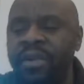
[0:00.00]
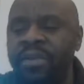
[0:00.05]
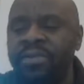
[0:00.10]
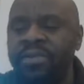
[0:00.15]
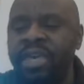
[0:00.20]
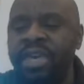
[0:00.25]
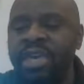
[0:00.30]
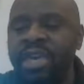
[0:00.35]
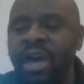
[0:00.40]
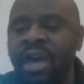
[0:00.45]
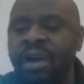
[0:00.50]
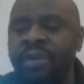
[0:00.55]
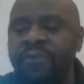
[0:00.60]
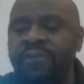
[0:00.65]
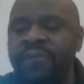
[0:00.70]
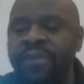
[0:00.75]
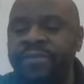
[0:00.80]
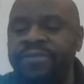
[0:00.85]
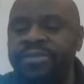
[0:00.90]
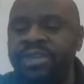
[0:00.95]
the young
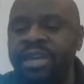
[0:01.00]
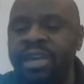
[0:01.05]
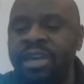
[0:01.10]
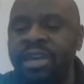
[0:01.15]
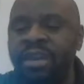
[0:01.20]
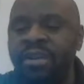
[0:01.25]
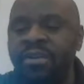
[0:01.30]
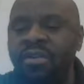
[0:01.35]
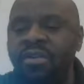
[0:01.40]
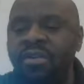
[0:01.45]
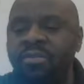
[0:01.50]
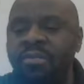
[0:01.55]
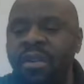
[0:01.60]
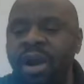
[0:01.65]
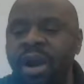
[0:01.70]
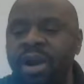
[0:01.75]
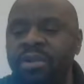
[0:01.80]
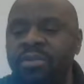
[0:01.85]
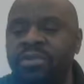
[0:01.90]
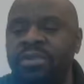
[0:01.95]
15-year-old
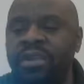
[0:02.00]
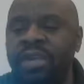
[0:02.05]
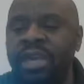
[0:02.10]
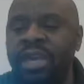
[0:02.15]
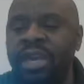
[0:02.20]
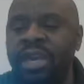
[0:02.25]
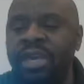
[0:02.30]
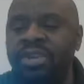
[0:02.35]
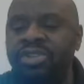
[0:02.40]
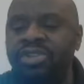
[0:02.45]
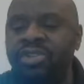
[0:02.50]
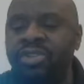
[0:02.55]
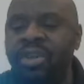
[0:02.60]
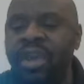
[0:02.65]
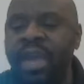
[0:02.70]
Martin Luther King Jr.